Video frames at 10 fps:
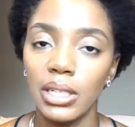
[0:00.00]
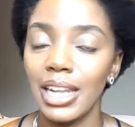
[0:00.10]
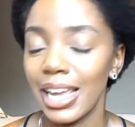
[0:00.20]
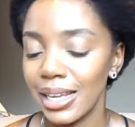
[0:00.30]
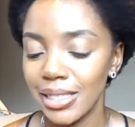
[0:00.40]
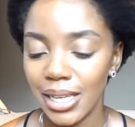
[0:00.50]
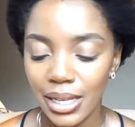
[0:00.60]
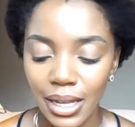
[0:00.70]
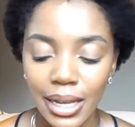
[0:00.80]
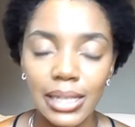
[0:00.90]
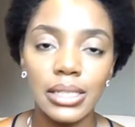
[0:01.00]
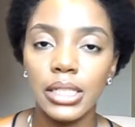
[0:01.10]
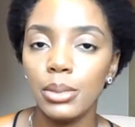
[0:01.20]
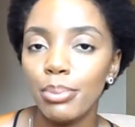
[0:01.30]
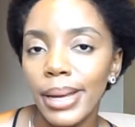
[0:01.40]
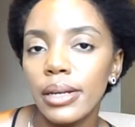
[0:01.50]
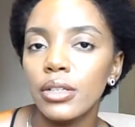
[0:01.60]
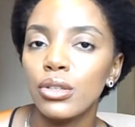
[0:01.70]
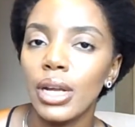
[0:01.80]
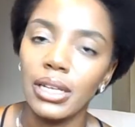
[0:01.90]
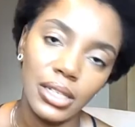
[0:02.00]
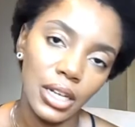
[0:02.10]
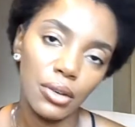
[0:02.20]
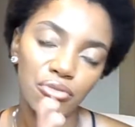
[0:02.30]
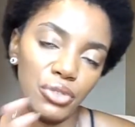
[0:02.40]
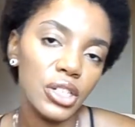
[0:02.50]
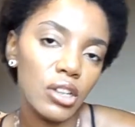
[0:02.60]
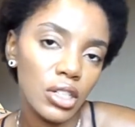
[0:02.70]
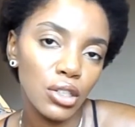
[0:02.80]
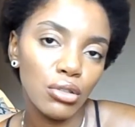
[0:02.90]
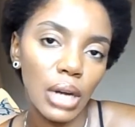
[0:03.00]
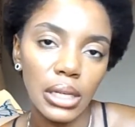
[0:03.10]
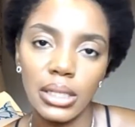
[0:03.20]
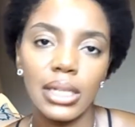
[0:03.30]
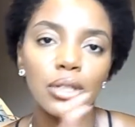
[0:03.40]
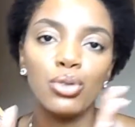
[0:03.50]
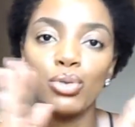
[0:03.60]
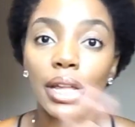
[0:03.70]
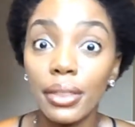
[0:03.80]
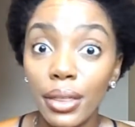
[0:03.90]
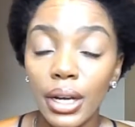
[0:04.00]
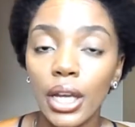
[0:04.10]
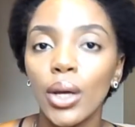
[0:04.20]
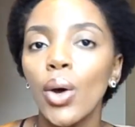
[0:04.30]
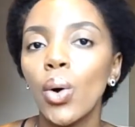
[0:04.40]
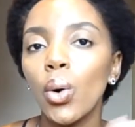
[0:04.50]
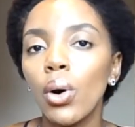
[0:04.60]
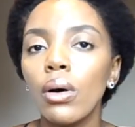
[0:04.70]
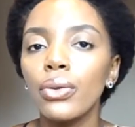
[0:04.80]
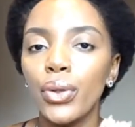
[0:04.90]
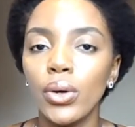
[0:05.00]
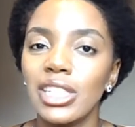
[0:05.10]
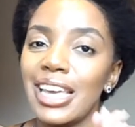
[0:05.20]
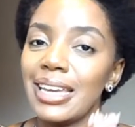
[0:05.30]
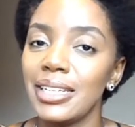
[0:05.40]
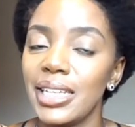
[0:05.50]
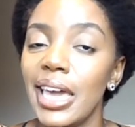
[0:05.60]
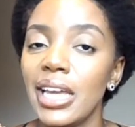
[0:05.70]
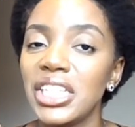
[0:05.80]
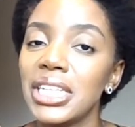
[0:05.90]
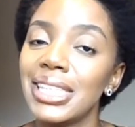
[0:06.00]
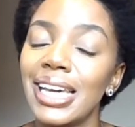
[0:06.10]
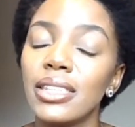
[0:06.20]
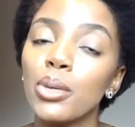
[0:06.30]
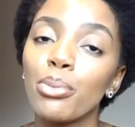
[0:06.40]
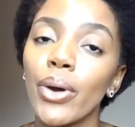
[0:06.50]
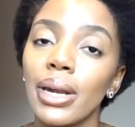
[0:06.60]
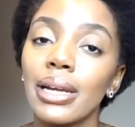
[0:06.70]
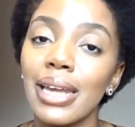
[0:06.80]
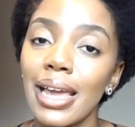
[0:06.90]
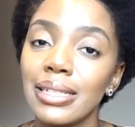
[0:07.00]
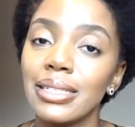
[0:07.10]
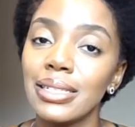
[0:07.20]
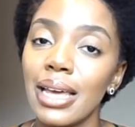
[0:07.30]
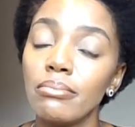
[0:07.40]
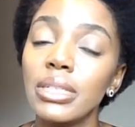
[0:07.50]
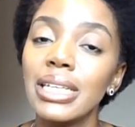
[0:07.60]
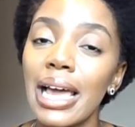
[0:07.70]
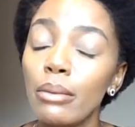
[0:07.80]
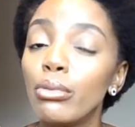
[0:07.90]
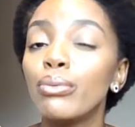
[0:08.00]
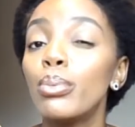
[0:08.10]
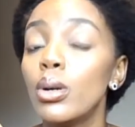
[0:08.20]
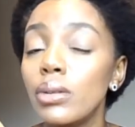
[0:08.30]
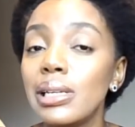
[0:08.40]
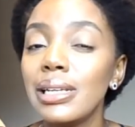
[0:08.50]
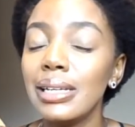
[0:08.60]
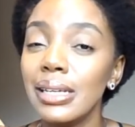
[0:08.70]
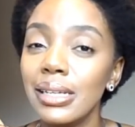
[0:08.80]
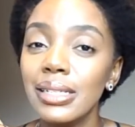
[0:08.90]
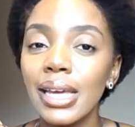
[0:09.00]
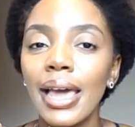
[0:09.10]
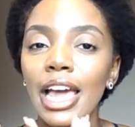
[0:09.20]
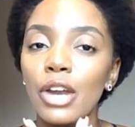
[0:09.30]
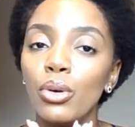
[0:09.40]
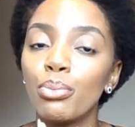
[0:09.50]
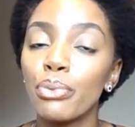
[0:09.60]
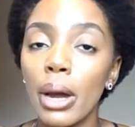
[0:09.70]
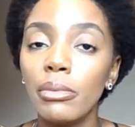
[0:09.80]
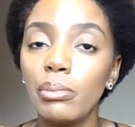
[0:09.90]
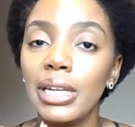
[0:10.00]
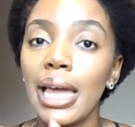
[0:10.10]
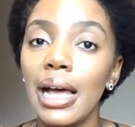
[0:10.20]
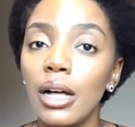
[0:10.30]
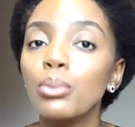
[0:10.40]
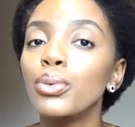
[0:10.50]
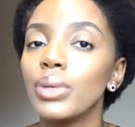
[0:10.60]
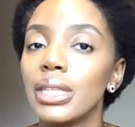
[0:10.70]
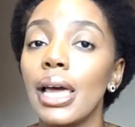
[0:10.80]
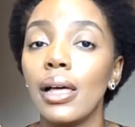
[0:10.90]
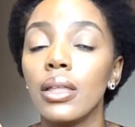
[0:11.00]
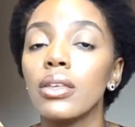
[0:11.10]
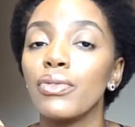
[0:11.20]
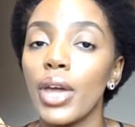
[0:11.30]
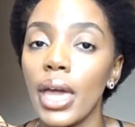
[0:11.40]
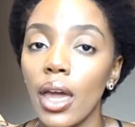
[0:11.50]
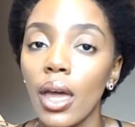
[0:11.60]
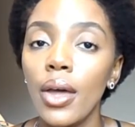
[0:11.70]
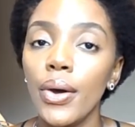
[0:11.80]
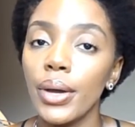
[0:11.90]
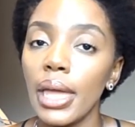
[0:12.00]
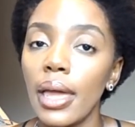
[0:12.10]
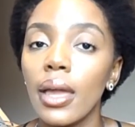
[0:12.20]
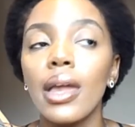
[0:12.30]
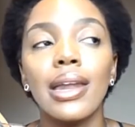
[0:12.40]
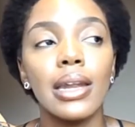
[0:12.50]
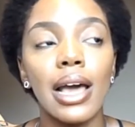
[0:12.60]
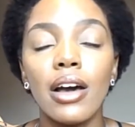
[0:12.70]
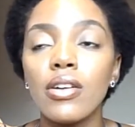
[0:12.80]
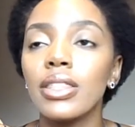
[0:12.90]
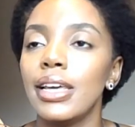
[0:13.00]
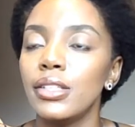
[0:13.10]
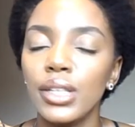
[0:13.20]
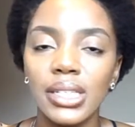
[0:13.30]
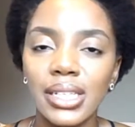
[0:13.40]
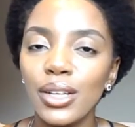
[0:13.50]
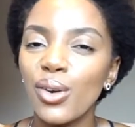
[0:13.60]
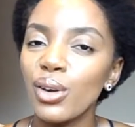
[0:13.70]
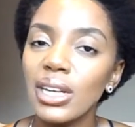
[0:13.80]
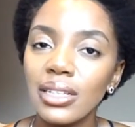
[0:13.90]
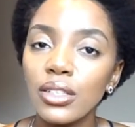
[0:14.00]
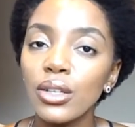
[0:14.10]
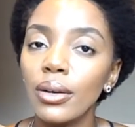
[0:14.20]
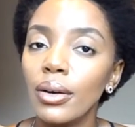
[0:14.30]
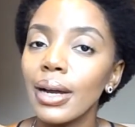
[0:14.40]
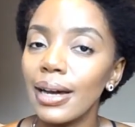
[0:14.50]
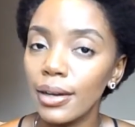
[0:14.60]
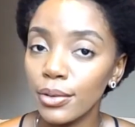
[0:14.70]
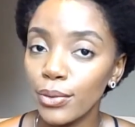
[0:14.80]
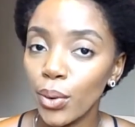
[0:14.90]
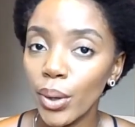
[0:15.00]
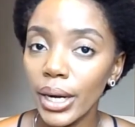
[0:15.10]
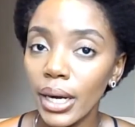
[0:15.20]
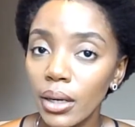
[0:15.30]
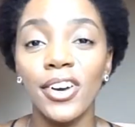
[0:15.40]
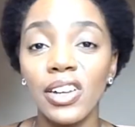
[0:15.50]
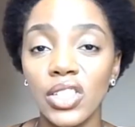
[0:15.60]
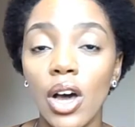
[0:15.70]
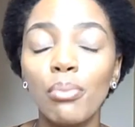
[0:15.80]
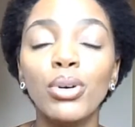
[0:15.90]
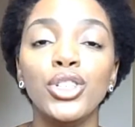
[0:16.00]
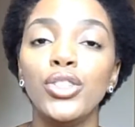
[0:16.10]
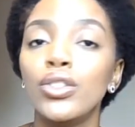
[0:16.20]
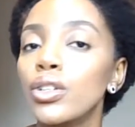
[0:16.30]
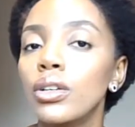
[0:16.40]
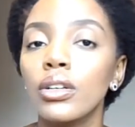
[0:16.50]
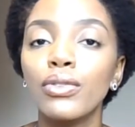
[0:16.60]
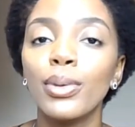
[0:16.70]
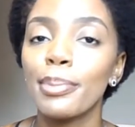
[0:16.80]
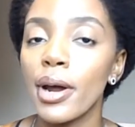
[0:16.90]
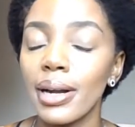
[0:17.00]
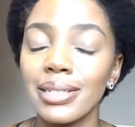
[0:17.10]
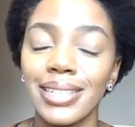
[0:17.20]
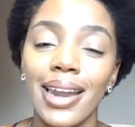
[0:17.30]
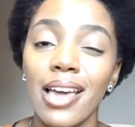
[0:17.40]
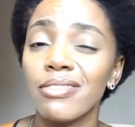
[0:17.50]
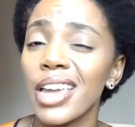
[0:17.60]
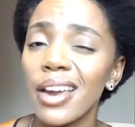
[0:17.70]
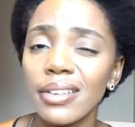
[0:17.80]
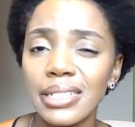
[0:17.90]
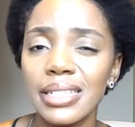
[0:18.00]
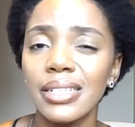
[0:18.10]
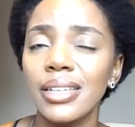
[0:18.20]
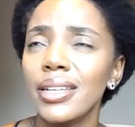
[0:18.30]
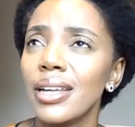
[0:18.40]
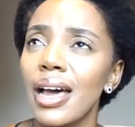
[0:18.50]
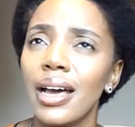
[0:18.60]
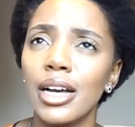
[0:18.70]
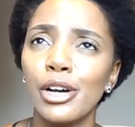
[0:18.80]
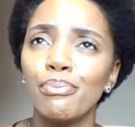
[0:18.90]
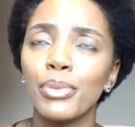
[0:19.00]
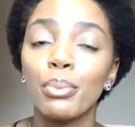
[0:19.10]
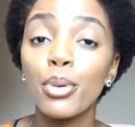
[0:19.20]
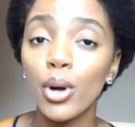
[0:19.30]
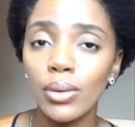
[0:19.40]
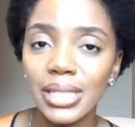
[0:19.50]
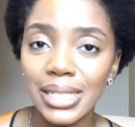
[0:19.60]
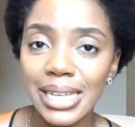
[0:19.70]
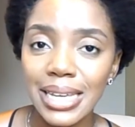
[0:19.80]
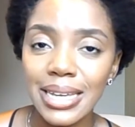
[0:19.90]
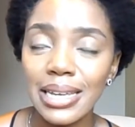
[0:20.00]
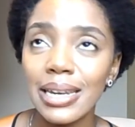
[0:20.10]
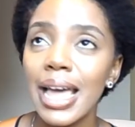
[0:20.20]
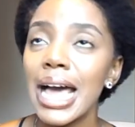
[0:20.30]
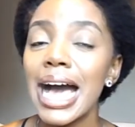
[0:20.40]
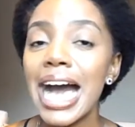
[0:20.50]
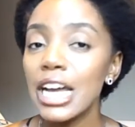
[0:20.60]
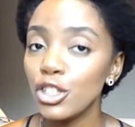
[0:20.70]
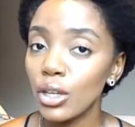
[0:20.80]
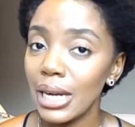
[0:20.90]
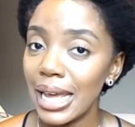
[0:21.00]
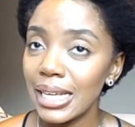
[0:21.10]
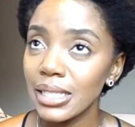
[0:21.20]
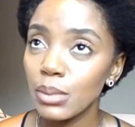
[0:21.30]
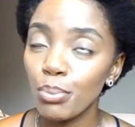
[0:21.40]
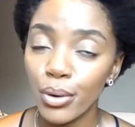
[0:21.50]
Like I said, deep penetrating, reconstructor, strengthening. All those are indication that the product has some type of protein in it and will probably help with the health of your hair, okay? Now, there are certain ingredients to look out for. For example, you should look for products that have keratin, protein, hydrolyzed